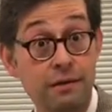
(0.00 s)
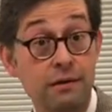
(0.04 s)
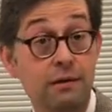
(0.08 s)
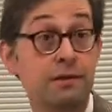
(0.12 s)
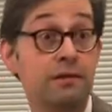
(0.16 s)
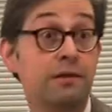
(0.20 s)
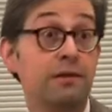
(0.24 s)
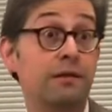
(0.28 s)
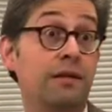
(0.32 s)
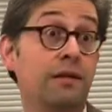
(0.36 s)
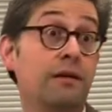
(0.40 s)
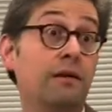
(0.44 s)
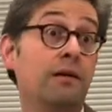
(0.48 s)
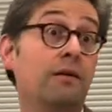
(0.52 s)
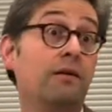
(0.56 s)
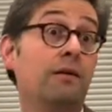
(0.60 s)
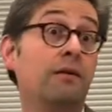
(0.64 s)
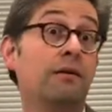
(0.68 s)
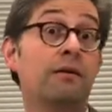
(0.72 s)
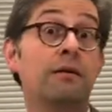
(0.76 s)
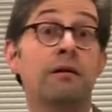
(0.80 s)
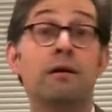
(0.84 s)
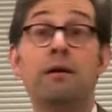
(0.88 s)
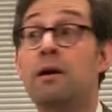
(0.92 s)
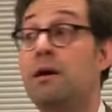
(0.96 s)

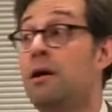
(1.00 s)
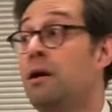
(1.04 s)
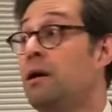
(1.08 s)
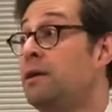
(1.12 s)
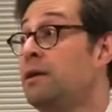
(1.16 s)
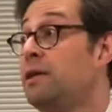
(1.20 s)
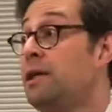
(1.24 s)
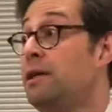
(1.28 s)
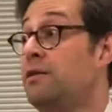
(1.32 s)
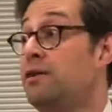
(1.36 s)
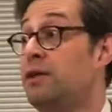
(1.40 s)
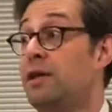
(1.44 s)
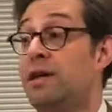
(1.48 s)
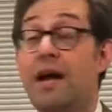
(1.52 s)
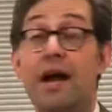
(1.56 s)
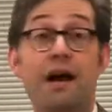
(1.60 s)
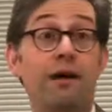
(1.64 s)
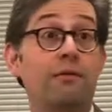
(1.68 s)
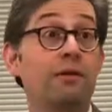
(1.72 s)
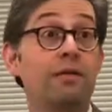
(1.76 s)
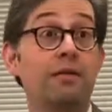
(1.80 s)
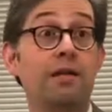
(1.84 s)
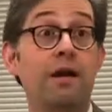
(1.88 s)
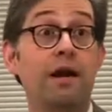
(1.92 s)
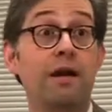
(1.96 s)
Consider teaching
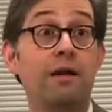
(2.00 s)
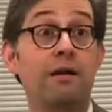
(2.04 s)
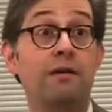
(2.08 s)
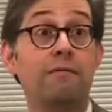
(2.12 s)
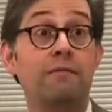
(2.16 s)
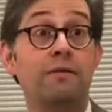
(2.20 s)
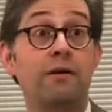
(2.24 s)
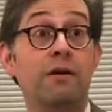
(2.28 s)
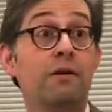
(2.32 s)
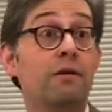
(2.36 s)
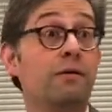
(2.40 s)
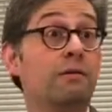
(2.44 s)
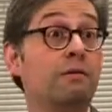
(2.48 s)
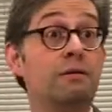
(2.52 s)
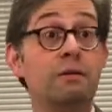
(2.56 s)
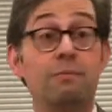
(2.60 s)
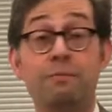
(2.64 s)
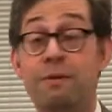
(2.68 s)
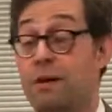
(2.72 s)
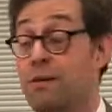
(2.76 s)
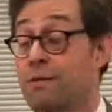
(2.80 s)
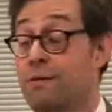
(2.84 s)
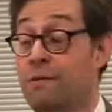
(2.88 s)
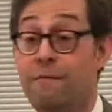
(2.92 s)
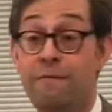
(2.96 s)
outside of your
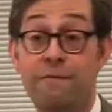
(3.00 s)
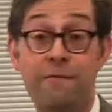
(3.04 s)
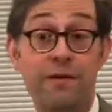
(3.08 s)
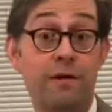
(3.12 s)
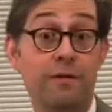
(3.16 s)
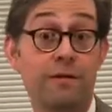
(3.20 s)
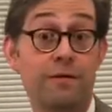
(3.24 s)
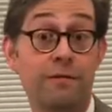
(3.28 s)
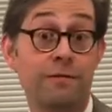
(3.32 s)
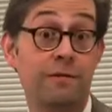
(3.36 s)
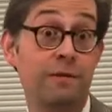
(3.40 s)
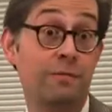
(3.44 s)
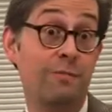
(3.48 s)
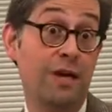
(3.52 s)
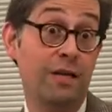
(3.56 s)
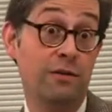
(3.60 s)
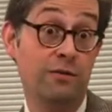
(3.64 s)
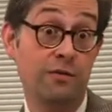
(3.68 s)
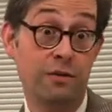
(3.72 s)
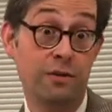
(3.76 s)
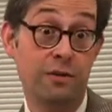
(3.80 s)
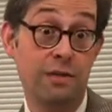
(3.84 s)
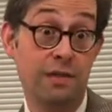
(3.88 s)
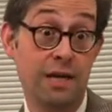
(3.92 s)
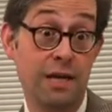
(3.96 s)
field of
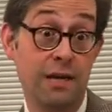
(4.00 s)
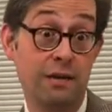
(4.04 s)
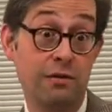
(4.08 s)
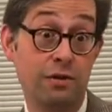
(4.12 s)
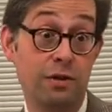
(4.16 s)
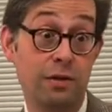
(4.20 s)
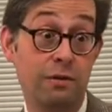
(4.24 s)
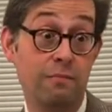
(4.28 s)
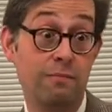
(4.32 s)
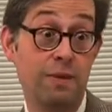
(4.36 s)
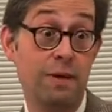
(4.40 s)
specialization.